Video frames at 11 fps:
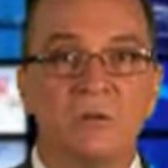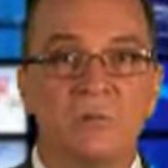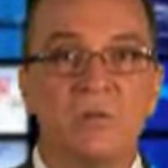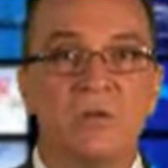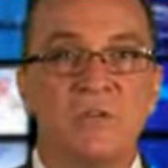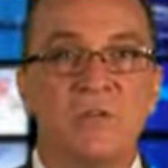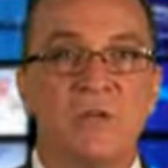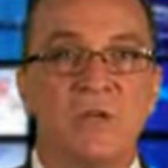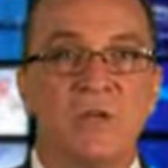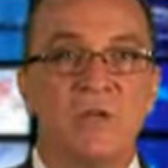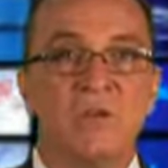you
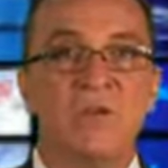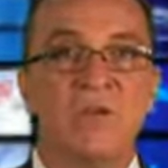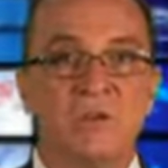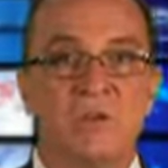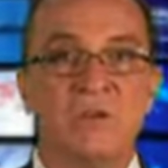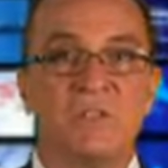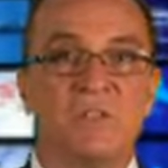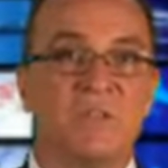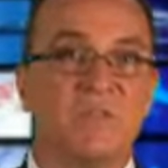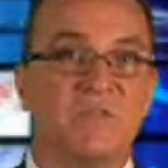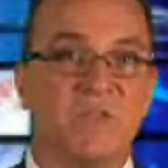to do is, in
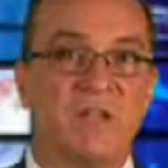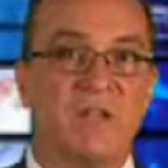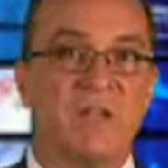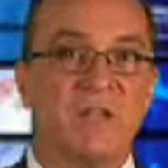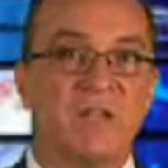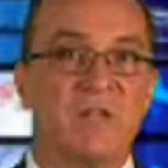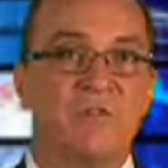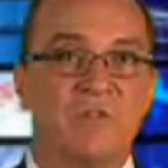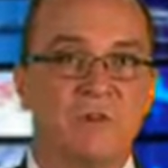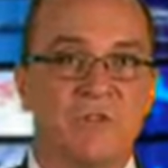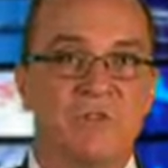the event that your
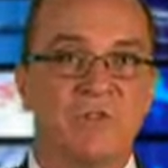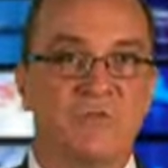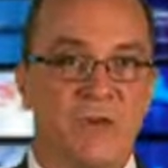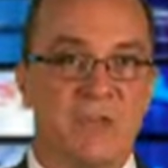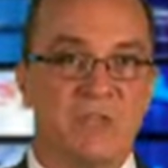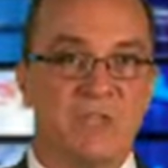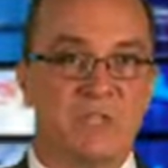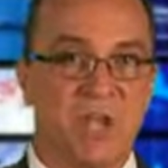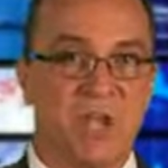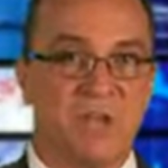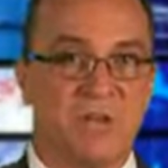friends or family
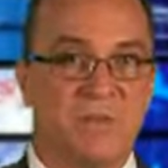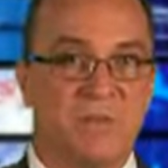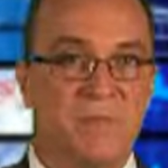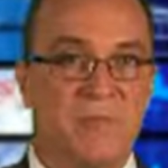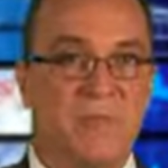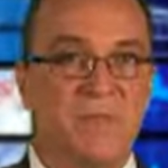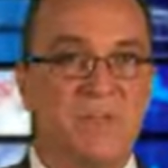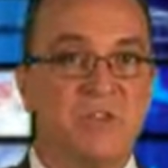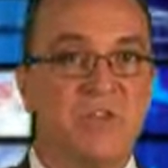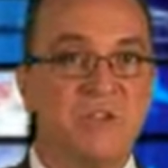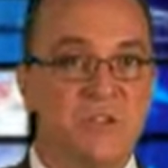saw them,
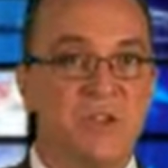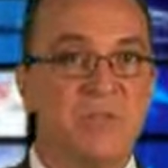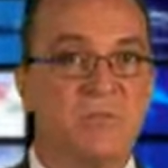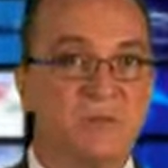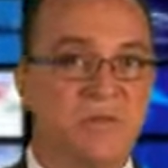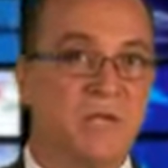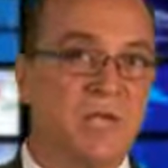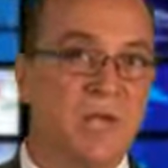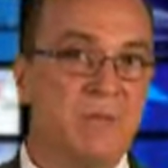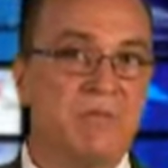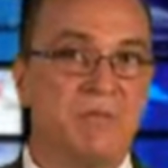that you tell them where they
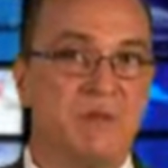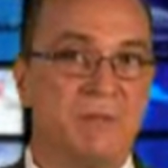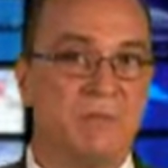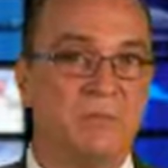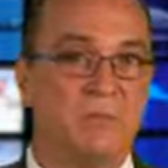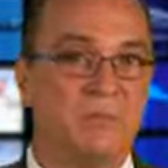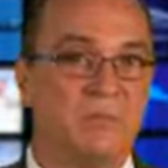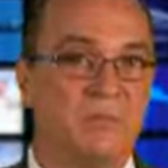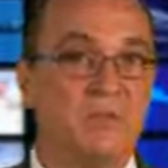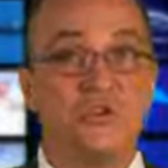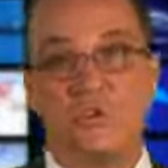came from.
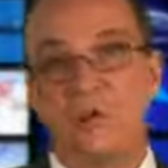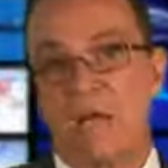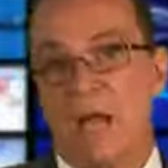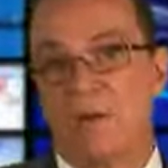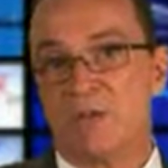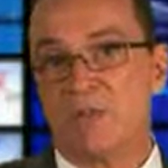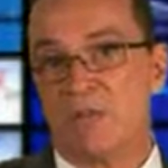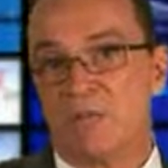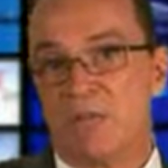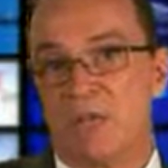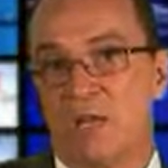Would you allow us to
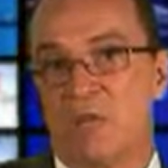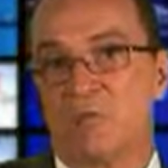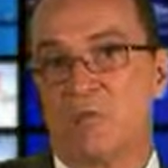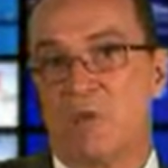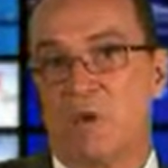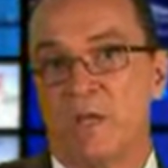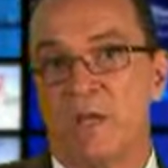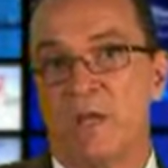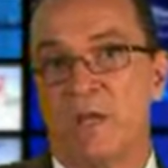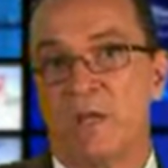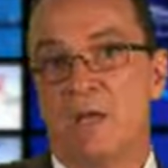set a free
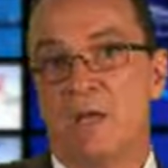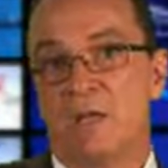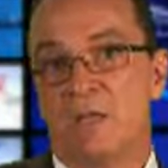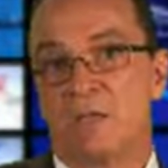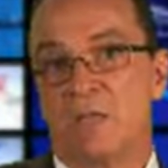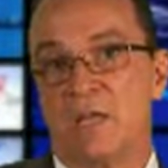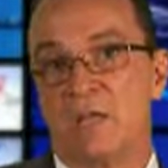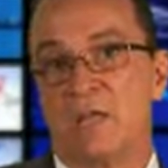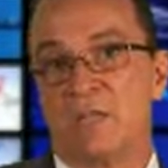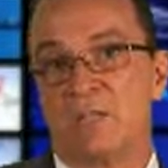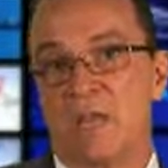set
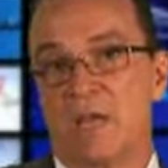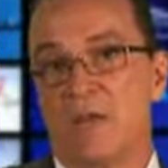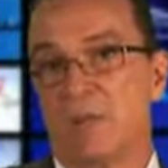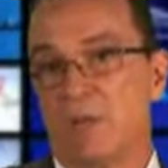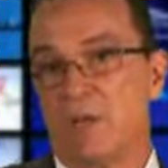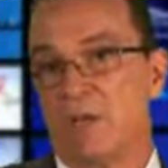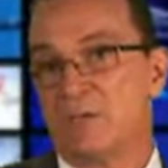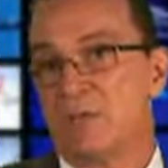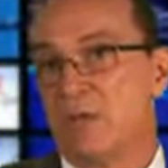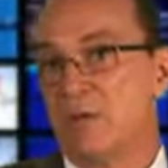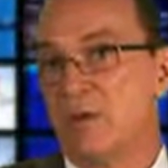of encyclopedias
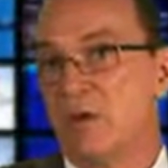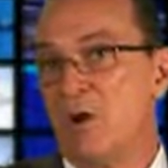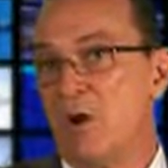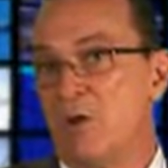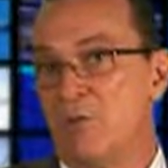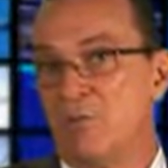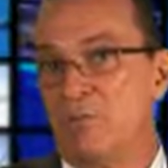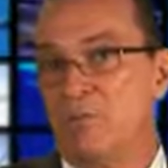in your home?